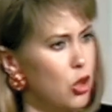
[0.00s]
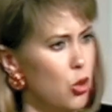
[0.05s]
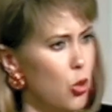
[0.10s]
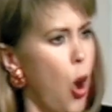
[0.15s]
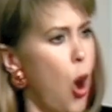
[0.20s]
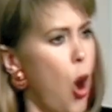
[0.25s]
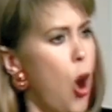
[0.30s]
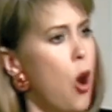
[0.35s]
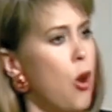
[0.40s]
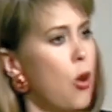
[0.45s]

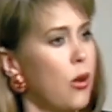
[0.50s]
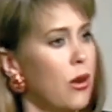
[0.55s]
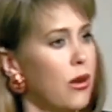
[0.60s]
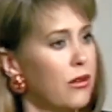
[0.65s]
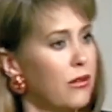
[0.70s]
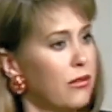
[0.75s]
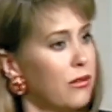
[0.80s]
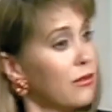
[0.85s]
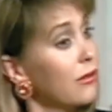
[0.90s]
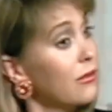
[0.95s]
you
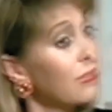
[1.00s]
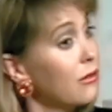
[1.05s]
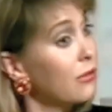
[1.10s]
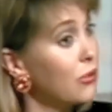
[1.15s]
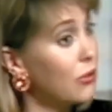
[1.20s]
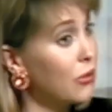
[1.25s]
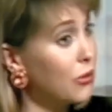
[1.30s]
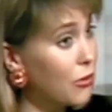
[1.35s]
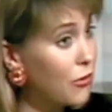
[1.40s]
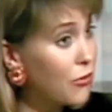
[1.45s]
owe it
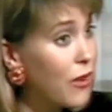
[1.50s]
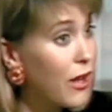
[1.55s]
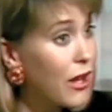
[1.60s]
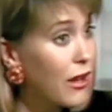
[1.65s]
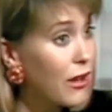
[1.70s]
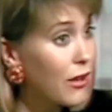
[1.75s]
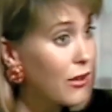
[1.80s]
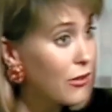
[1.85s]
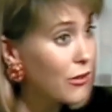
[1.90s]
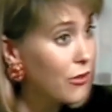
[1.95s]
to your
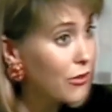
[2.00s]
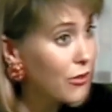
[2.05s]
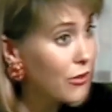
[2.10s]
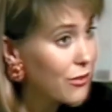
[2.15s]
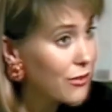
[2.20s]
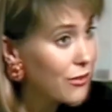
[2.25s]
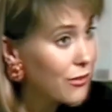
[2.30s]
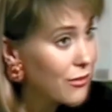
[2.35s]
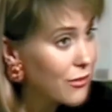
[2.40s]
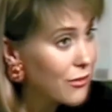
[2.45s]

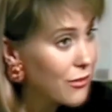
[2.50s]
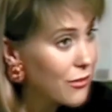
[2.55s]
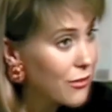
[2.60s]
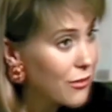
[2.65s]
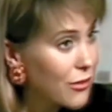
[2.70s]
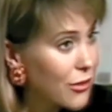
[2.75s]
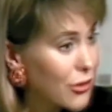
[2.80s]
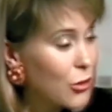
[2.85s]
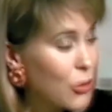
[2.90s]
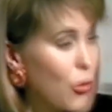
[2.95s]
fans.
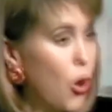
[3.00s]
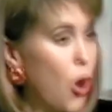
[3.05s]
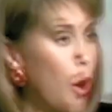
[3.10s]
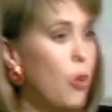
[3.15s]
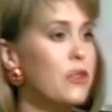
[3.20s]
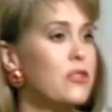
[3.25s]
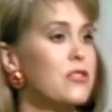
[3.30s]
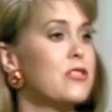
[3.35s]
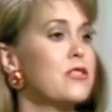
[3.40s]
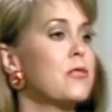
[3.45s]
You
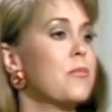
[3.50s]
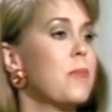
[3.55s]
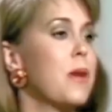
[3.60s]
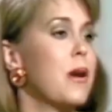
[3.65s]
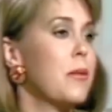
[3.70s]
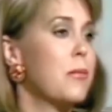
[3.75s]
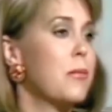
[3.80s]
owe it to the